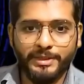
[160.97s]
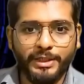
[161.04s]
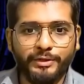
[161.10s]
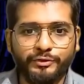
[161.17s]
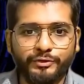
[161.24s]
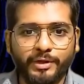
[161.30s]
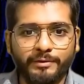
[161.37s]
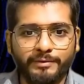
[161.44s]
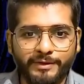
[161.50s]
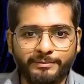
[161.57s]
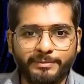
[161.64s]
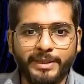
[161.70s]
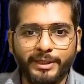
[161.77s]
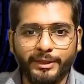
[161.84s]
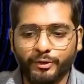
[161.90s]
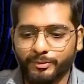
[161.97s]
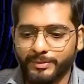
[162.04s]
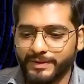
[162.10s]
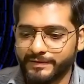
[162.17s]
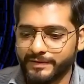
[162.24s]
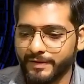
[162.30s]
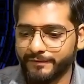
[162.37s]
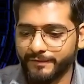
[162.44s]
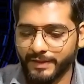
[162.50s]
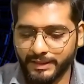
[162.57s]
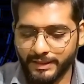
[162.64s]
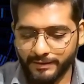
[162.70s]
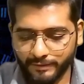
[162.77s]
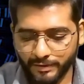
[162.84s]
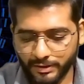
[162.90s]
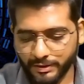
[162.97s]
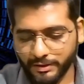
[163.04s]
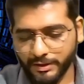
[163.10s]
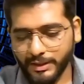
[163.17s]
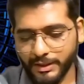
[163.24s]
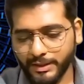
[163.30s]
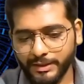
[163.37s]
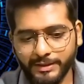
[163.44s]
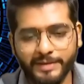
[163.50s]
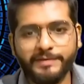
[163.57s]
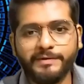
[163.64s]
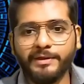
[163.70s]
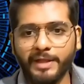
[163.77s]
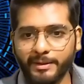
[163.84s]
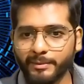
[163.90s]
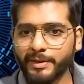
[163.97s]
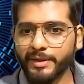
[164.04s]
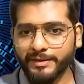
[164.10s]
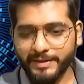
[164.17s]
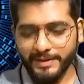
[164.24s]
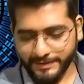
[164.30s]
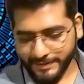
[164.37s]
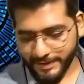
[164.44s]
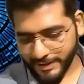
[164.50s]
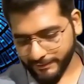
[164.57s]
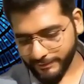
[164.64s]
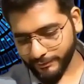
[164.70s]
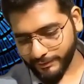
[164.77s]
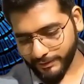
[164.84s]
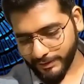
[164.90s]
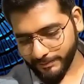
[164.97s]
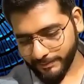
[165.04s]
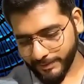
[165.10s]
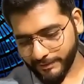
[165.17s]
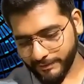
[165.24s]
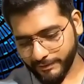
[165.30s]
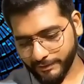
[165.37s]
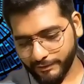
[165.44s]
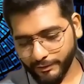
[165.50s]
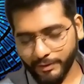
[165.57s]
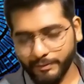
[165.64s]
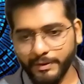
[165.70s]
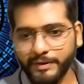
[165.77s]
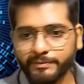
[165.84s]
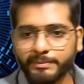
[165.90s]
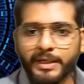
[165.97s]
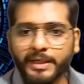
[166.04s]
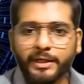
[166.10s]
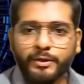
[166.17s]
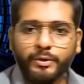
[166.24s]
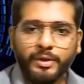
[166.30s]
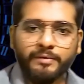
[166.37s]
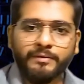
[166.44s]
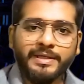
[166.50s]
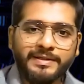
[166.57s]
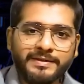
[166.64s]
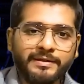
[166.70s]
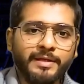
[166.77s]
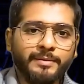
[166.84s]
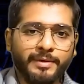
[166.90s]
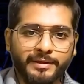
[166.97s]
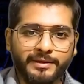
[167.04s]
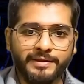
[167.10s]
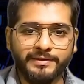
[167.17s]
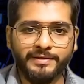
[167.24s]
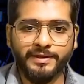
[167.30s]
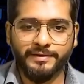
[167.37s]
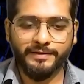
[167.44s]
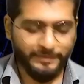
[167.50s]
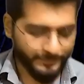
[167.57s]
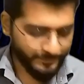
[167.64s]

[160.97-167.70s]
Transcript: It's always better to be safe and give a disclaimer these days. You see, it's always better to give a disclaimer these days.